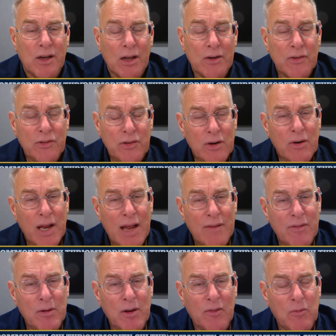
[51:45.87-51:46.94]
you don't
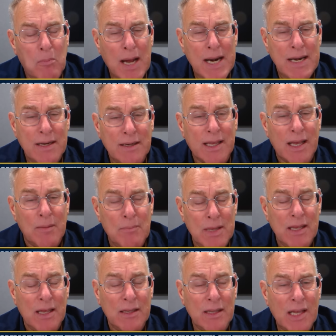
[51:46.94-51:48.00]
have enough money to get
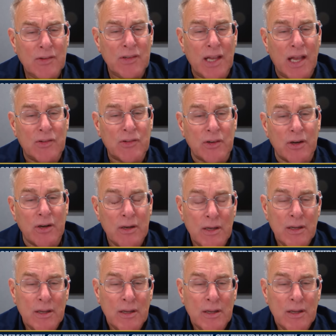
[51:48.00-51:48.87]
me a yes answer.